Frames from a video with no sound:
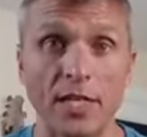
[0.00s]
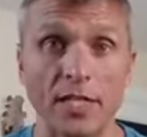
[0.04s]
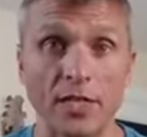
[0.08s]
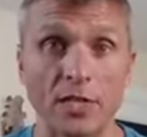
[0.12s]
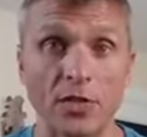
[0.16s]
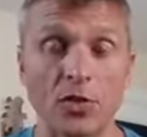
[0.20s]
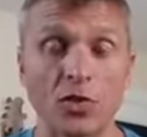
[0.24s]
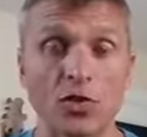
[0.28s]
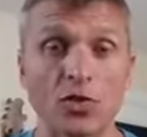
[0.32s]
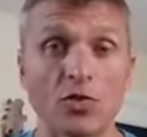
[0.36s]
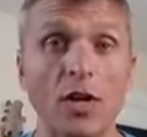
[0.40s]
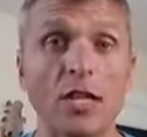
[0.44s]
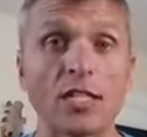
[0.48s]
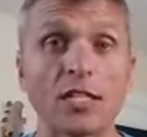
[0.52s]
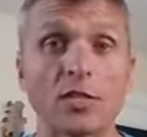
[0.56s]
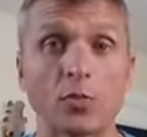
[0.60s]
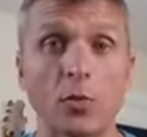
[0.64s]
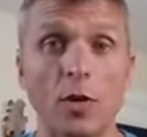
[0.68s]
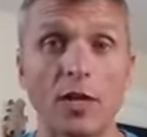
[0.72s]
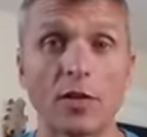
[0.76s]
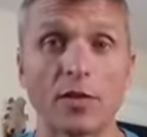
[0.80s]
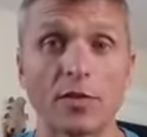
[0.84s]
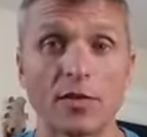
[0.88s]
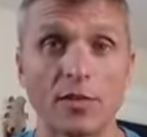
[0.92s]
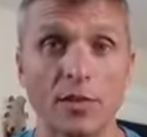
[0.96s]
It's a trust
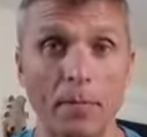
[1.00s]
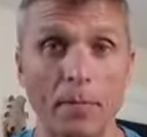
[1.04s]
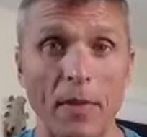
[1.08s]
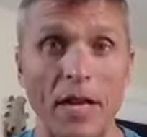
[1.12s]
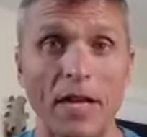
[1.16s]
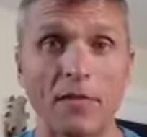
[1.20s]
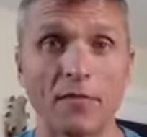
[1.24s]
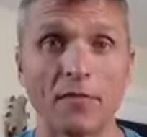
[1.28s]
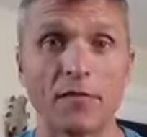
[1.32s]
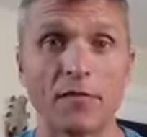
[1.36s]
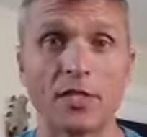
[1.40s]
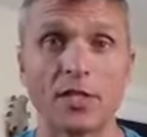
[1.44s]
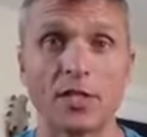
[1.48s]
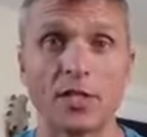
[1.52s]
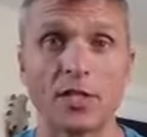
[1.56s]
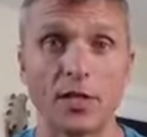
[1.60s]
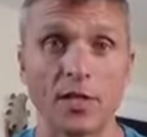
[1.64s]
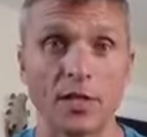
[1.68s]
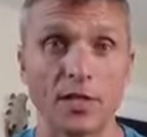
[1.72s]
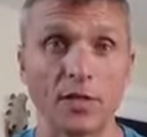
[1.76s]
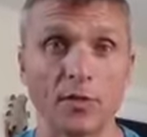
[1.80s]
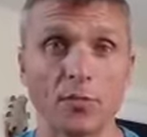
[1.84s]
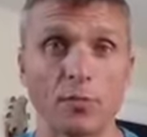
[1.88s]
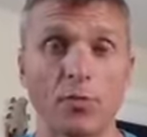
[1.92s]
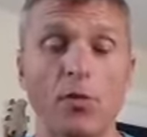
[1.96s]
where there's a beneficiary.
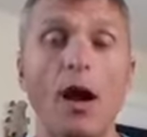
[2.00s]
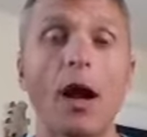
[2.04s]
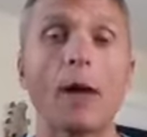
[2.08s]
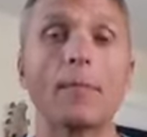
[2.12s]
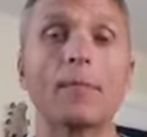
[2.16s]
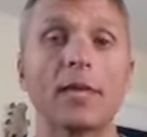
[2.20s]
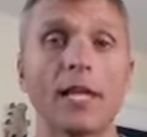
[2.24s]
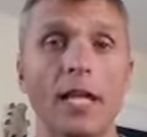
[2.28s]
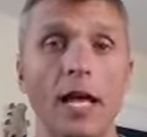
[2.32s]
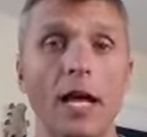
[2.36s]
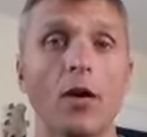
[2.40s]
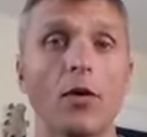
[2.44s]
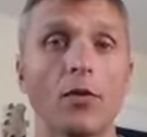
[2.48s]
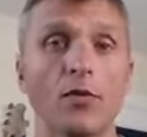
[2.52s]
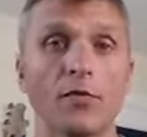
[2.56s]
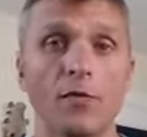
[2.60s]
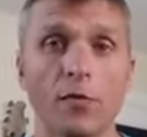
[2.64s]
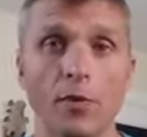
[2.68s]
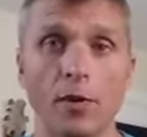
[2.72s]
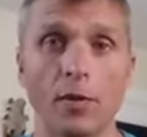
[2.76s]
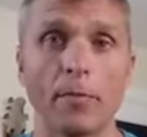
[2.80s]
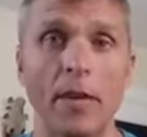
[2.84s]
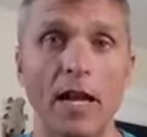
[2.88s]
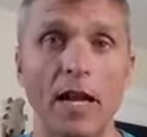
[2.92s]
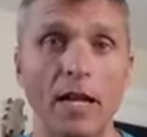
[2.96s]
There's property held
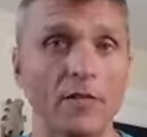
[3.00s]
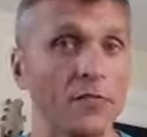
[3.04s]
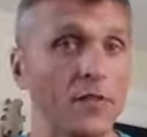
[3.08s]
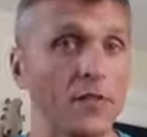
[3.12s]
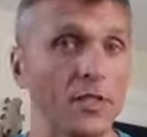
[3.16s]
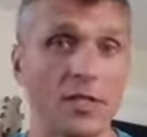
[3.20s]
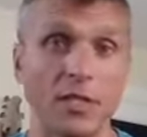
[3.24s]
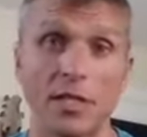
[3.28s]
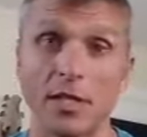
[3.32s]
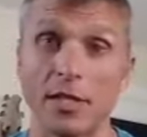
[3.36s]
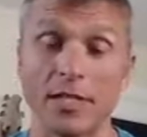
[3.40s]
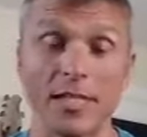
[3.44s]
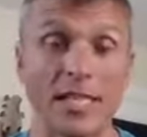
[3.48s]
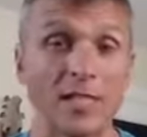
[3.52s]
for a beneficiary.